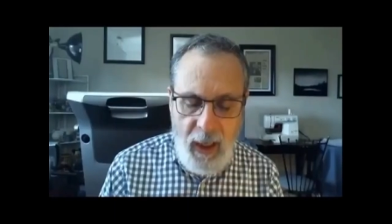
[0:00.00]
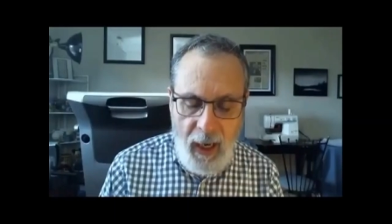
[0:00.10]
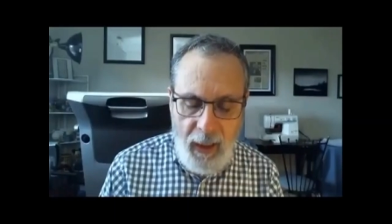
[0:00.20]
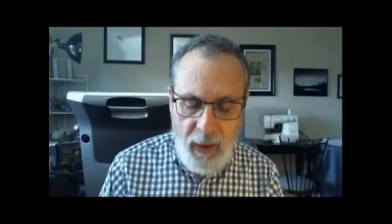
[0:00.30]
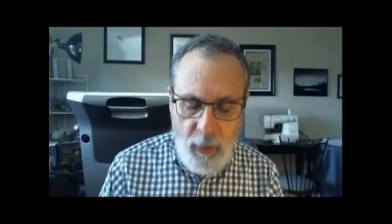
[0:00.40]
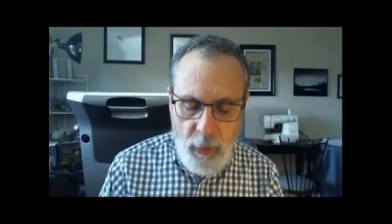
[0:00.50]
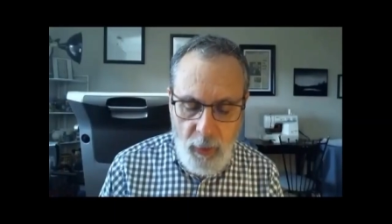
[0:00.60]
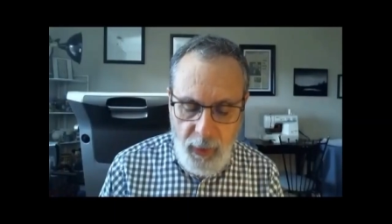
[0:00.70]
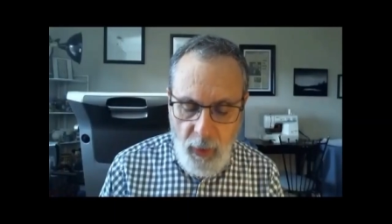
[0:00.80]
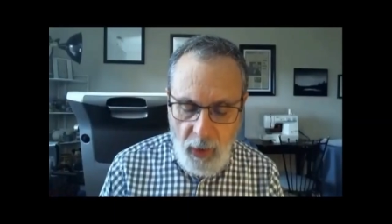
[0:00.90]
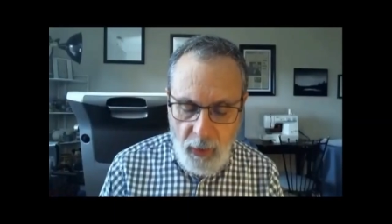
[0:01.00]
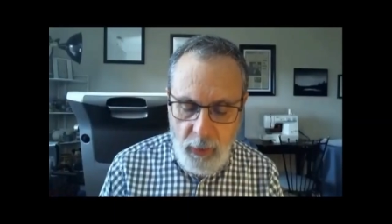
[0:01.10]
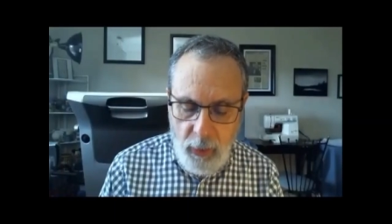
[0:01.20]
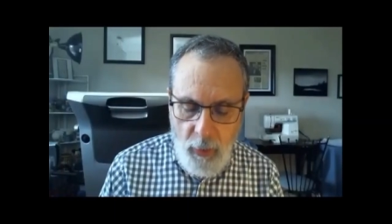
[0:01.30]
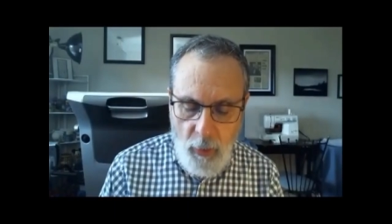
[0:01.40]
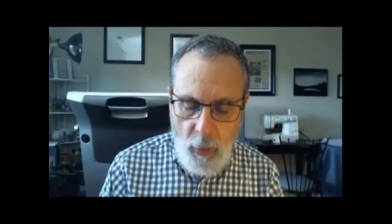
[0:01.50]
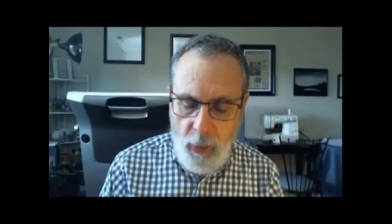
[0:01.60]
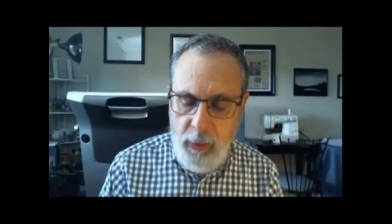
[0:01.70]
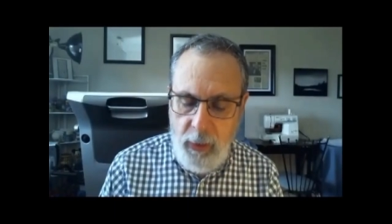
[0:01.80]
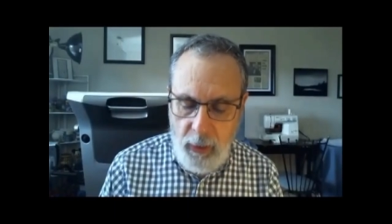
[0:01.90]
Khalek wrote an article
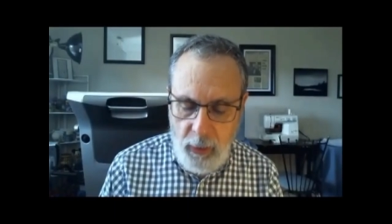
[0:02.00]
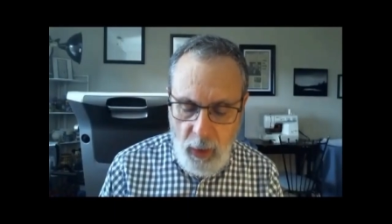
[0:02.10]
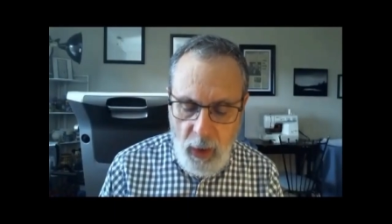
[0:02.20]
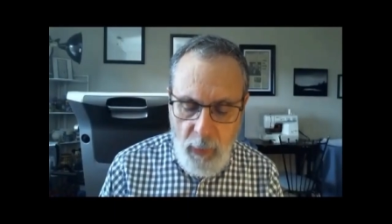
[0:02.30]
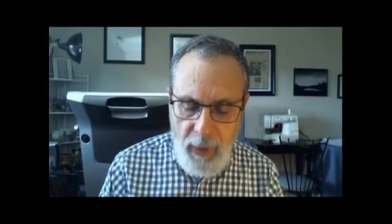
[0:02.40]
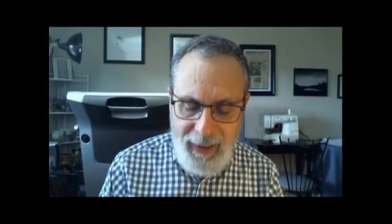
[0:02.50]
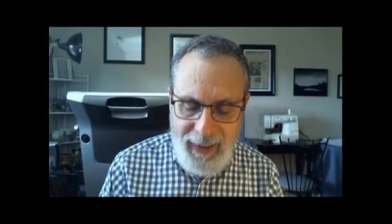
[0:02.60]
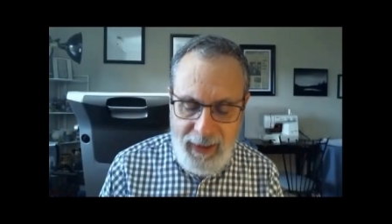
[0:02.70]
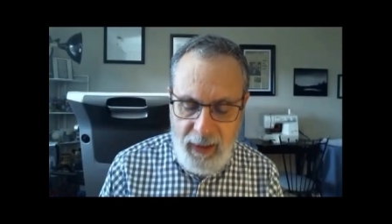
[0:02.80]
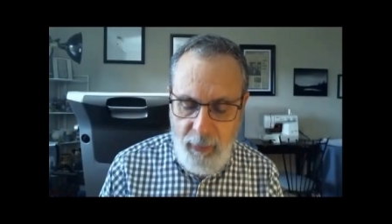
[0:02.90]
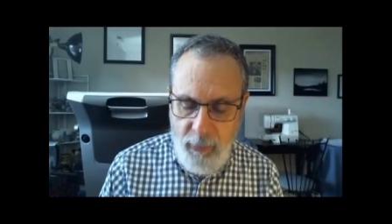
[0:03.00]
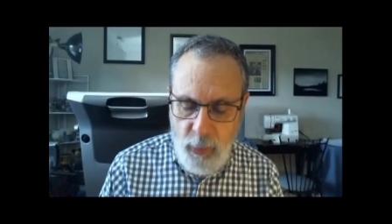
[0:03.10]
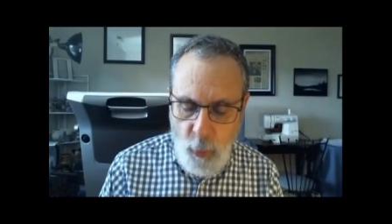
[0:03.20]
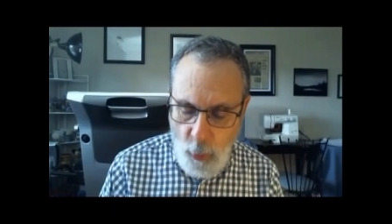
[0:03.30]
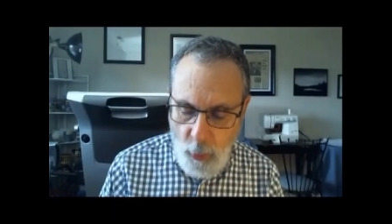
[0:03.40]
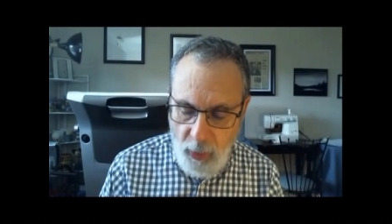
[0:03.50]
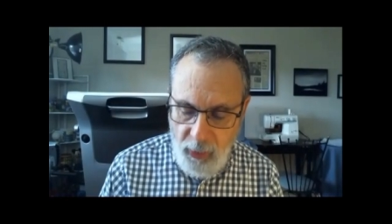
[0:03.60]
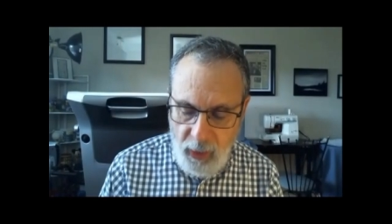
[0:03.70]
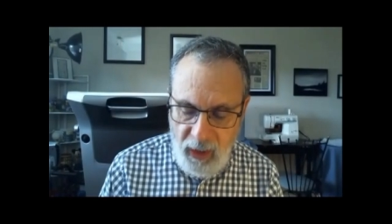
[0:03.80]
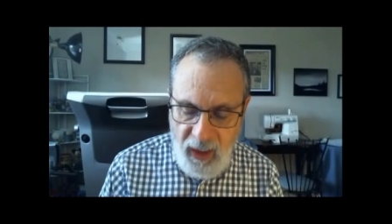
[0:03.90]
called Lokman Slim's War,
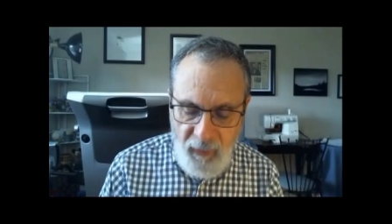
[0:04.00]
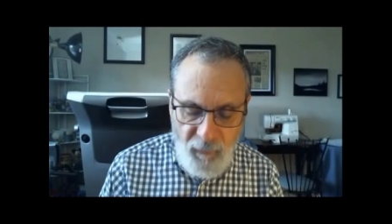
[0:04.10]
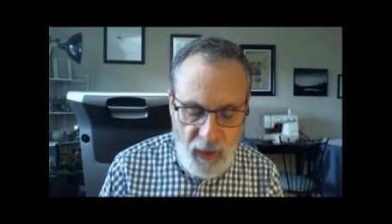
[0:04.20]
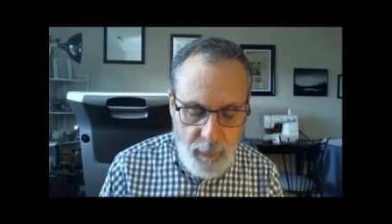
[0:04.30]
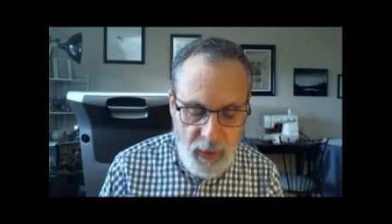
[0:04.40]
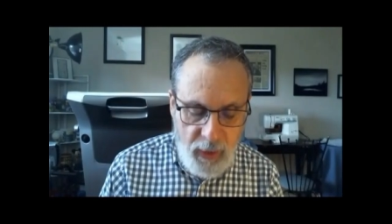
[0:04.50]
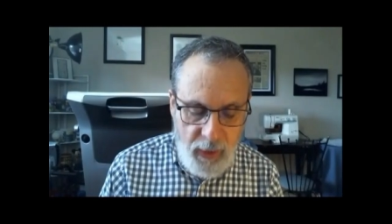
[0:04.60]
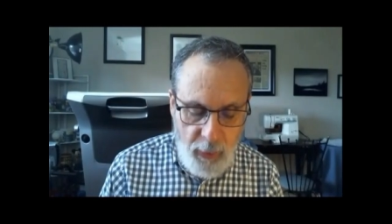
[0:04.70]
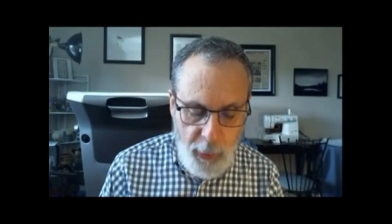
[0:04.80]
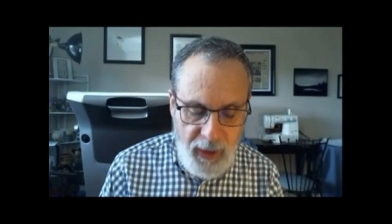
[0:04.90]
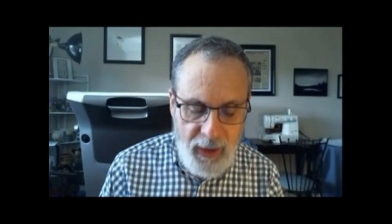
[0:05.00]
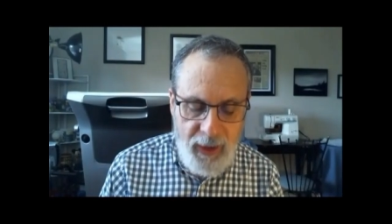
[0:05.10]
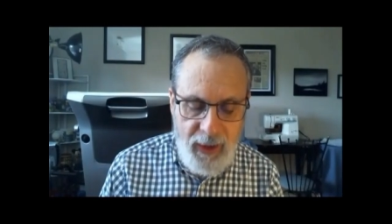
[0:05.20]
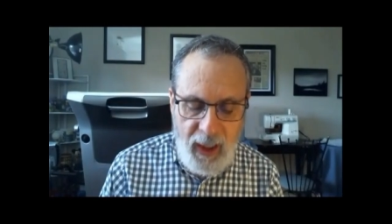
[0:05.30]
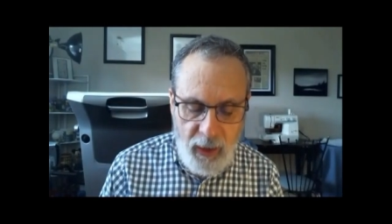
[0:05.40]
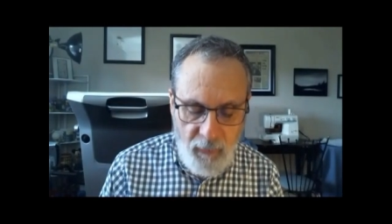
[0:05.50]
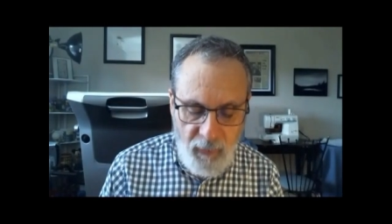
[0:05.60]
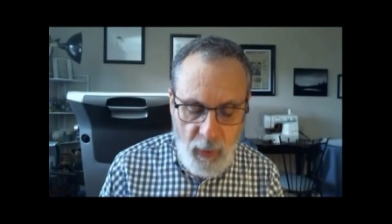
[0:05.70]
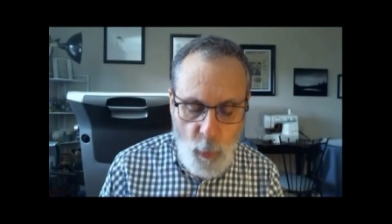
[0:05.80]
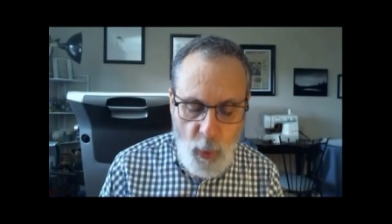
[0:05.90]
The Life and Mysterious Death of
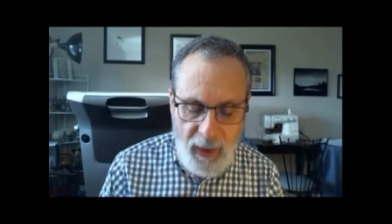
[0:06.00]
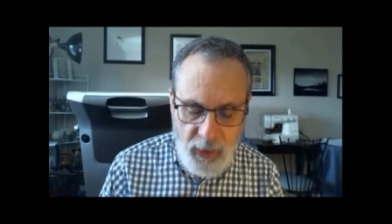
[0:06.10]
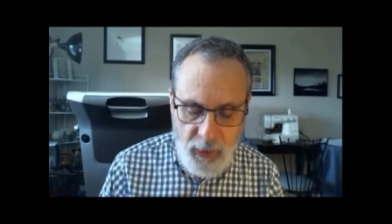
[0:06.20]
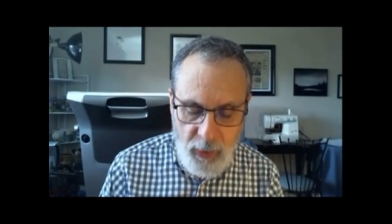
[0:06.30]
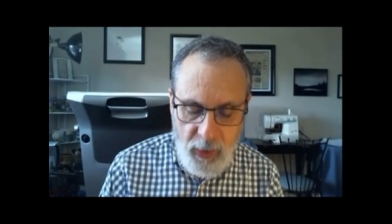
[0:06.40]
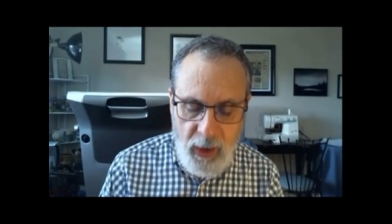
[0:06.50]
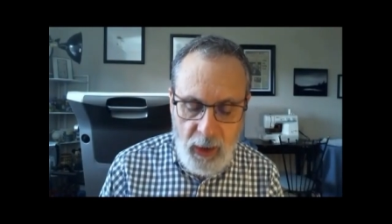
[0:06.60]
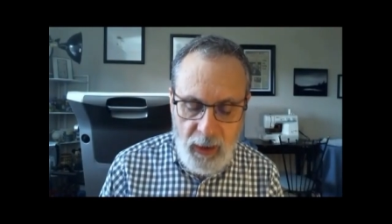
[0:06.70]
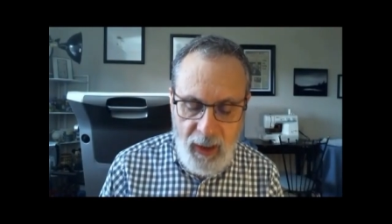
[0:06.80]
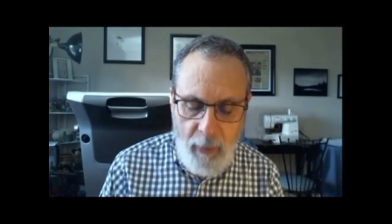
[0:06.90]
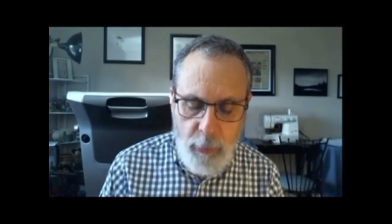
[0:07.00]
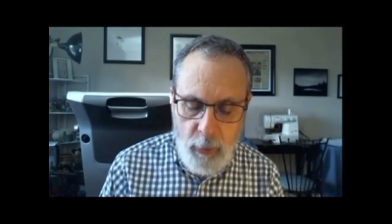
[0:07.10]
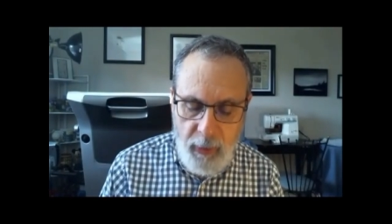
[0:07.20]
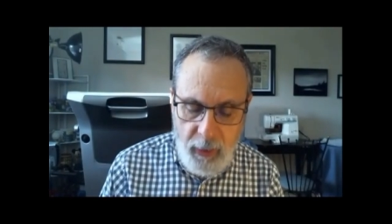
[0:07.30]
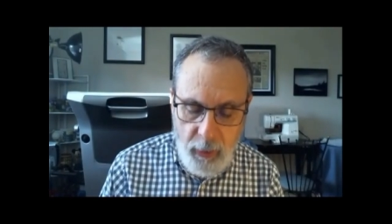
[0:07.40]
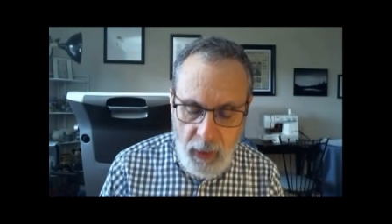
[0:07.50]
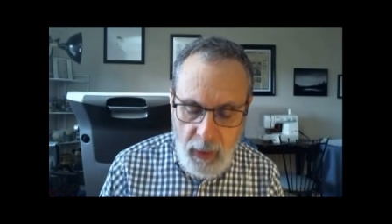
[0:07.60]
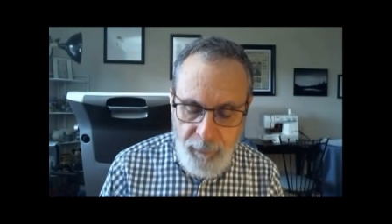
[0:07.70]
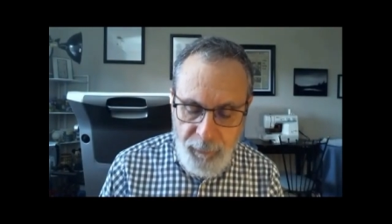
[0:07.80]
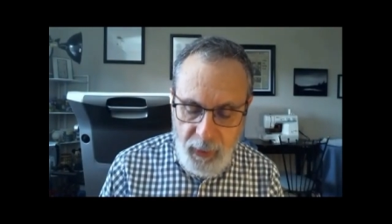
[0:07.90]
a Western Collaborator
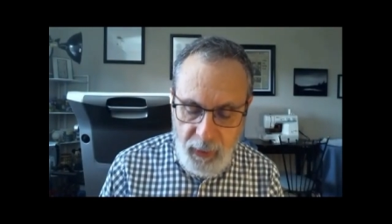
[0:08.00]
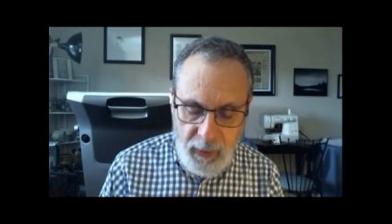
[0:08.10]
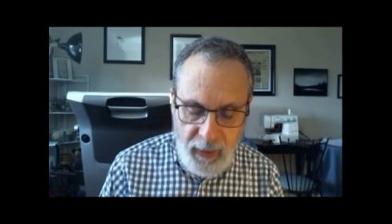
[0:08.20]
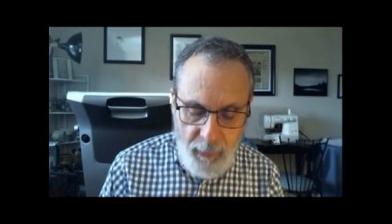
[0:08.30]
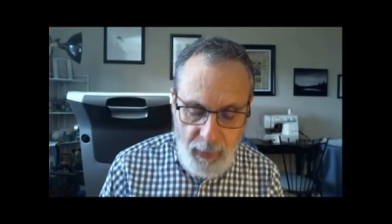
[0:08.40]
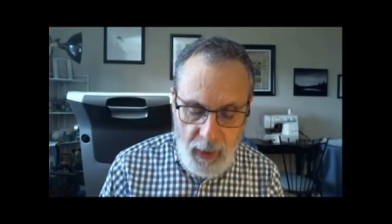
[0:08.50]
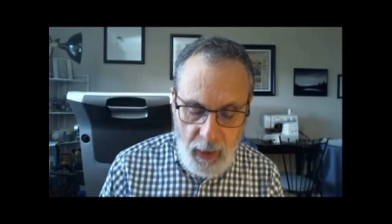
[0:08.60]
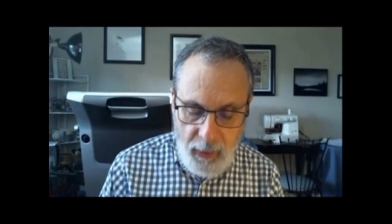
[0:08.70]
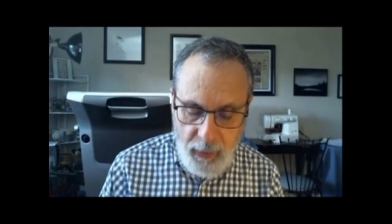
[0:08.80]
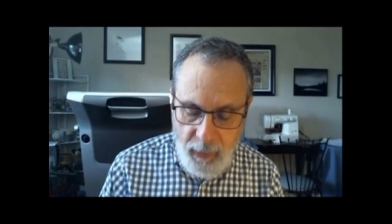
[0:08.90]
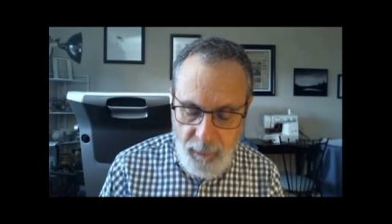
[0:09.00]
in Lebanon.